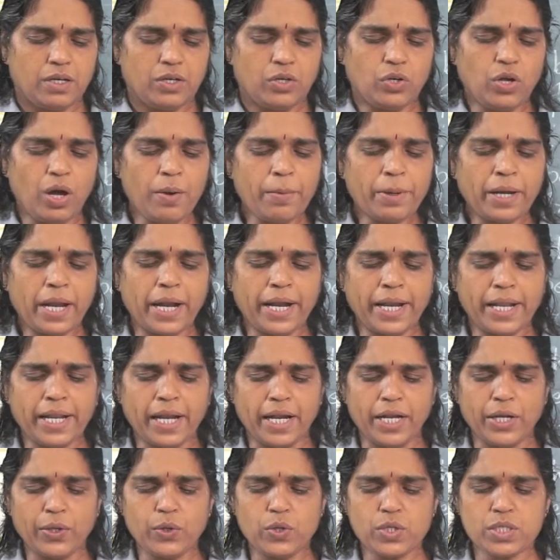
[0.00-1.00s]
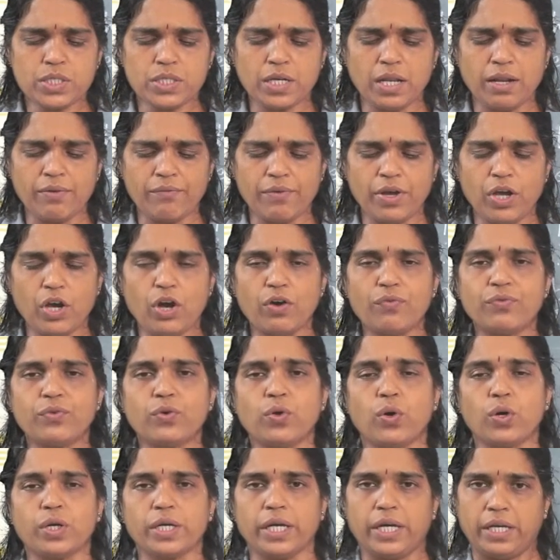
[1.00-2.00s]
Tom had an unusual way of
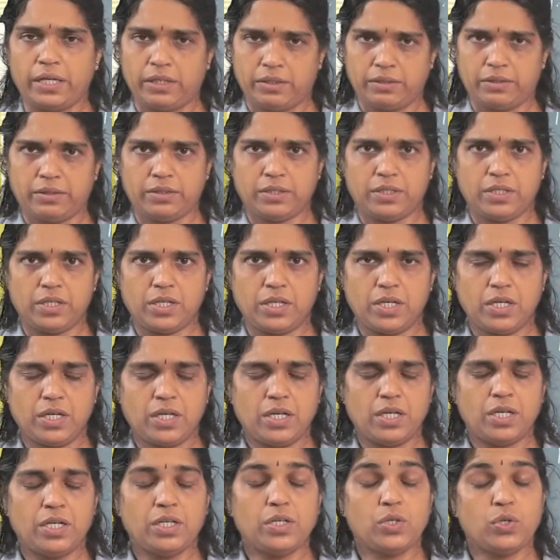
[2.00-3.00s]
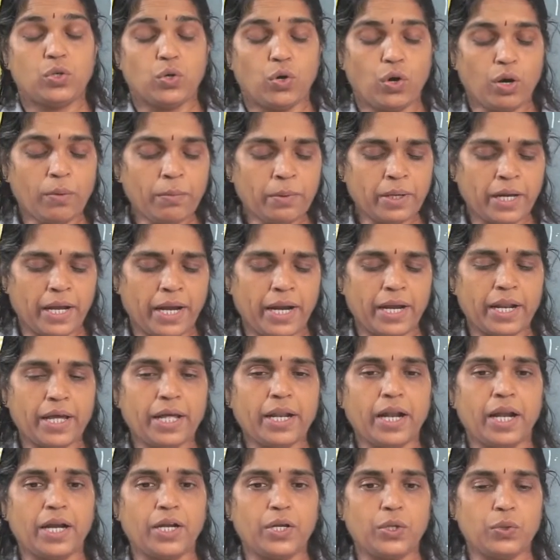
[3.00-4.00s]
talking. Tom had
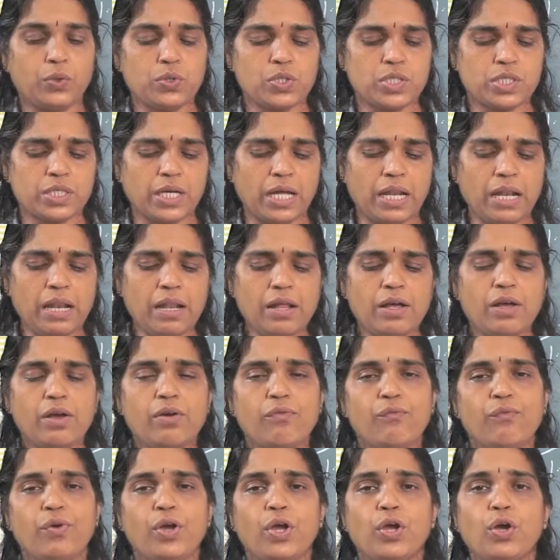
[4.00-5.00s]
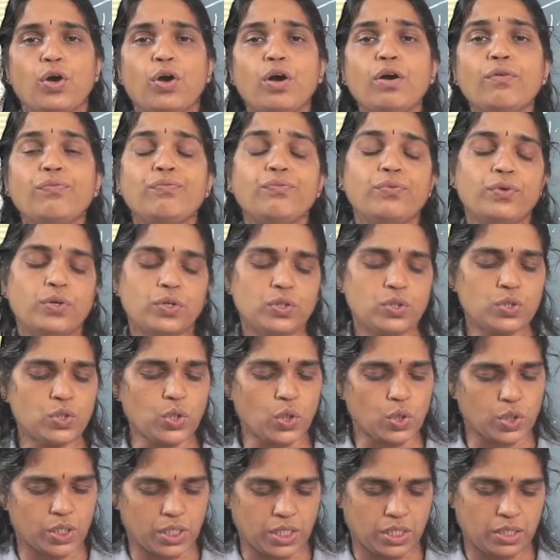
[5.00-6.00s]
an unusual way of
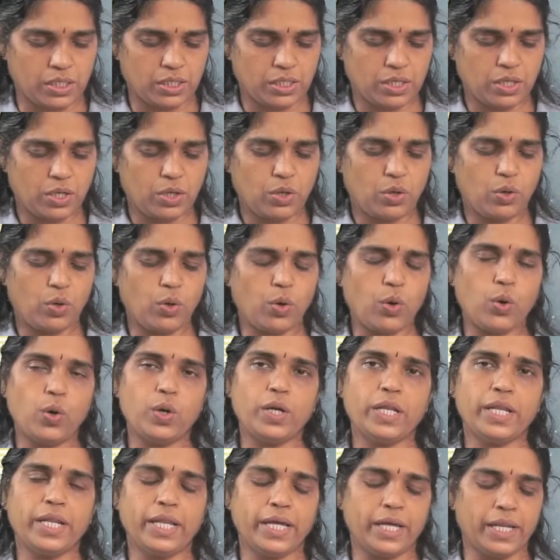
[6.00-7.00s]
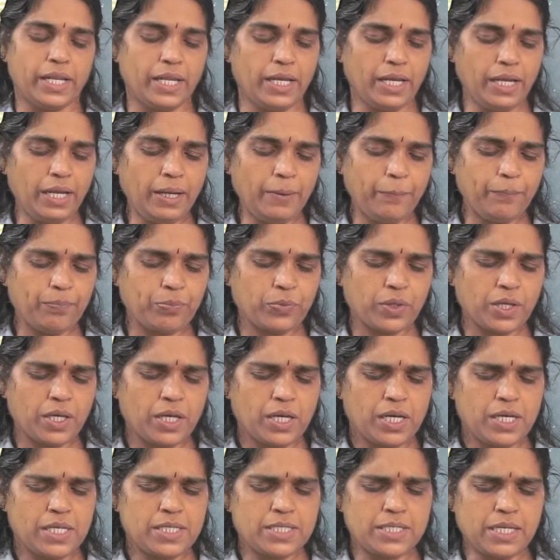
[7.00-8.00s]
talking. Ordinary.
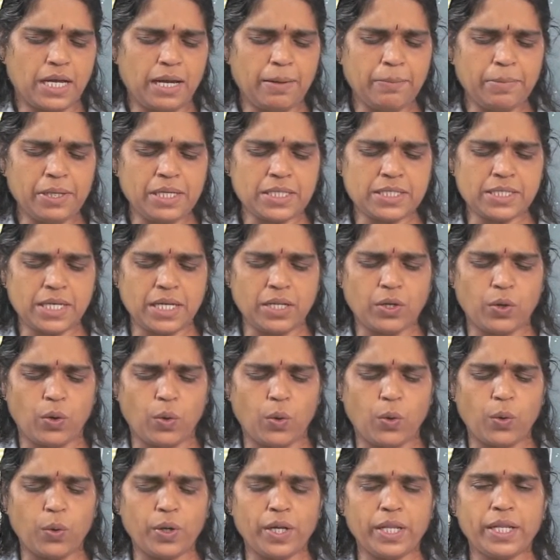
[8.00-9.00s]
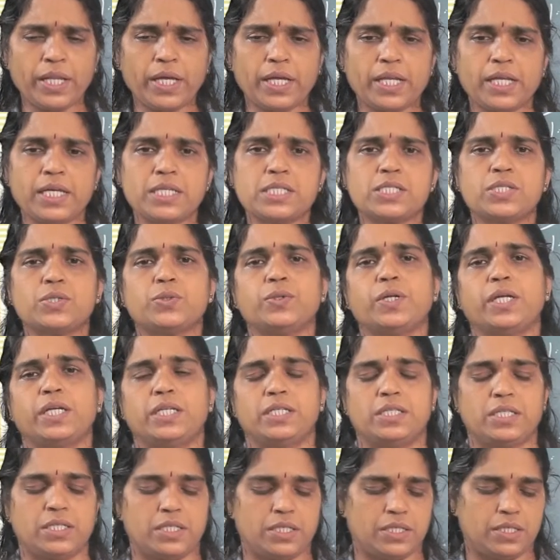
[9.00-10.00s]
Sham is an ordinary
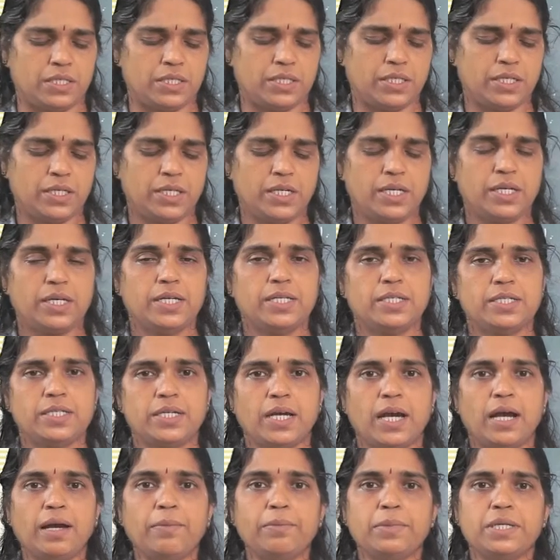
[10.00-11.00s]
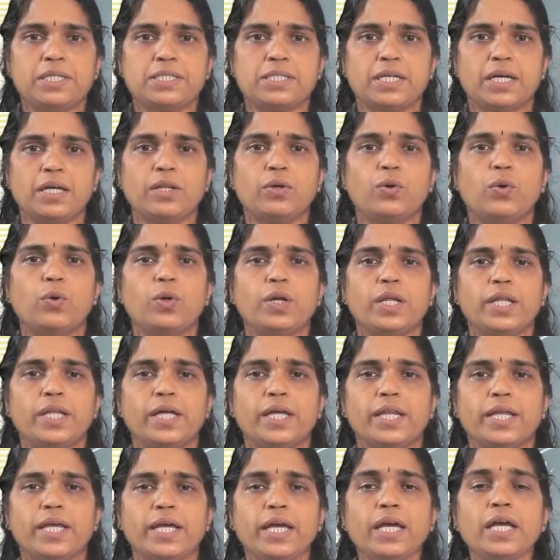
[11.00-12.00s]
student. Sham is an
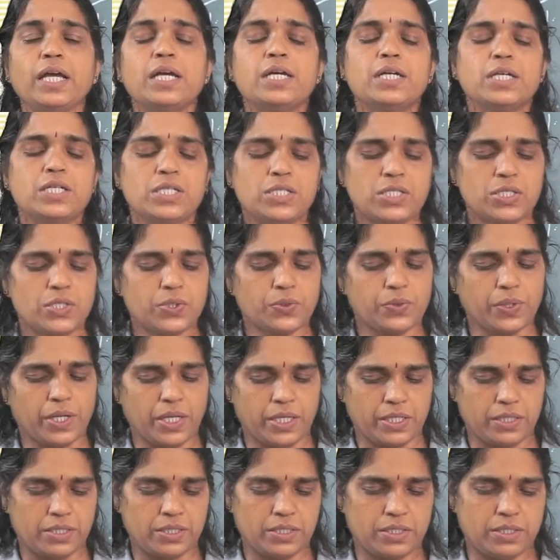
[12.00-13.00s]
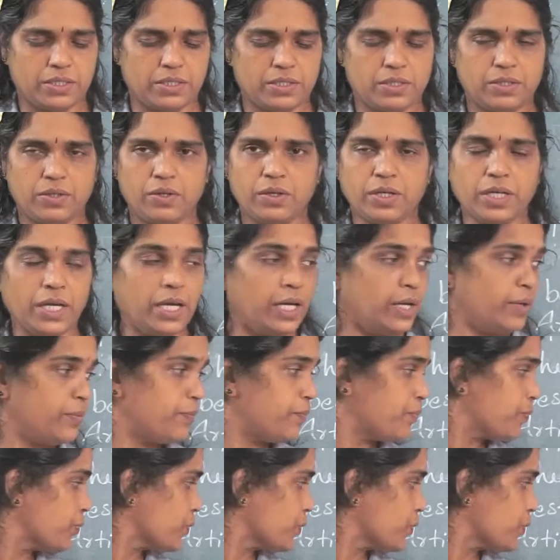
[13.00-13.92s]
ordinary student. Okay.